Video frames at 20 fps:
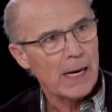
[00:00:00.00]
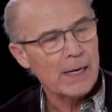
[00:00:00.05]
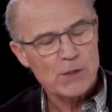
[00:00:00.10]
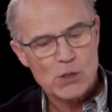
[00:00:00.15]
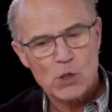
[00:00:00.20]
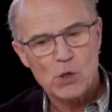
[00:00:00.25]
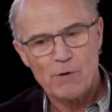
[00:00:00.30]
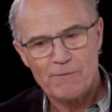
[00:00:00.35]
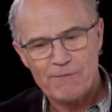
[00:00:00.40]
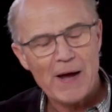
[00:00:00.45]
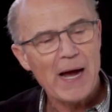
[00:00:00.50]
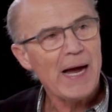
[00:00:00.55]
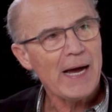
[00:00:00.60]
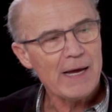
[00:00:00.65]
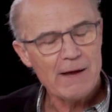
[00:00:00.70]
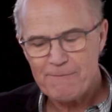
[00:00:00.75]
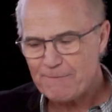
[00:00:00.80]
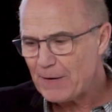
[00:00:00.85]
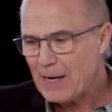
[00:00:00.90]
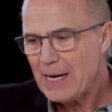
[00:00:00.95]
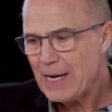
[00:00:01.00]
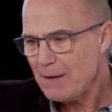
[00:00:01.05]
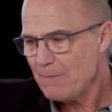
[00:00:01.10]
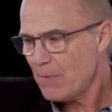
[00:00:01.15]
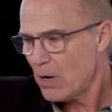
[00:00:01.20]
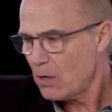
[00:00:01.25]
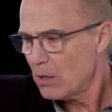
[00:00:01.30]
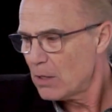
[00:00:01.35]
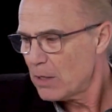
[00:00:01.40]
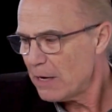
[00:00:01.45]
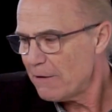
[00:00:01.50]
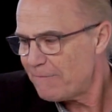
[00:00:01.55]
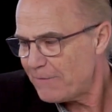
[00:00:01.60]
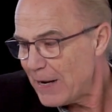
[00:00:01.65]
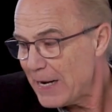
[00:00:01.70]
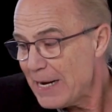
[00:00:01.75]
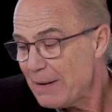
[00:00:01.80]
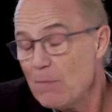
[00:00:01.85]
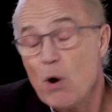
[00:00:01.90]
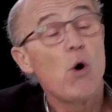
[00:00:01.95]
And so if
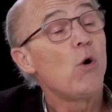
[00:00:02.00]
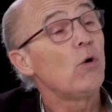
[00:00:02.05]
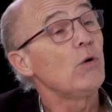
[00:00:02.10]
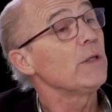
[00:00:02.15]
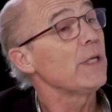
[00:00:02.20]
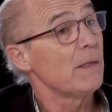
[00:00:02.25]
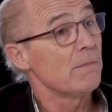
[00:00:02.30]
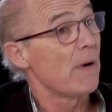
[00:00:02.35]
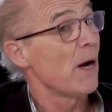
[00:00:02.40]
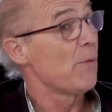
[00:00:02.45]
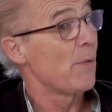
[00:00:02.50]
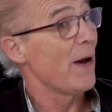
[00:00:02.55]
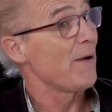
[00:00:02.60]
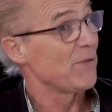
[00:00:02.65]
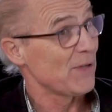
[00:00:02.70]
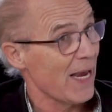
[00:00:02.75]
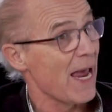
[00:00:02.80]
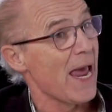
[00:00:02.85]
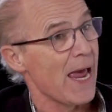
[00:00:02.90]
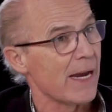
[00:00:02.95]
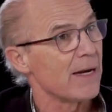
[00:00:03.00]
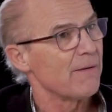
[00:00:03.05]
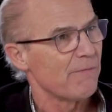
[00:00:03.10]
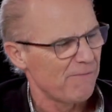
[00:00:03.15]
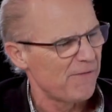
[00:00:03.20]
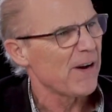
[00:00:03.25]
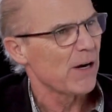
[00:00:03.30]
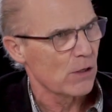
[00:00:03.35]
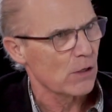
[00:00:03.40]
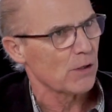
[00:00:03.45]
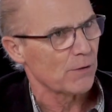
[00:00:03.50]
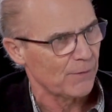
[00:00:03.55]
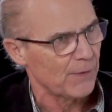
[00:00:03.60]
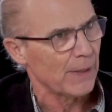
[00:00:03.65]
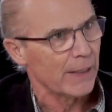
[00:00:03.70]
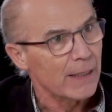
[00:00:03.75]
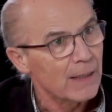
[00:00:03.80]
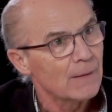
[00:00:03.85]
I am holding my wife's hand figuratively,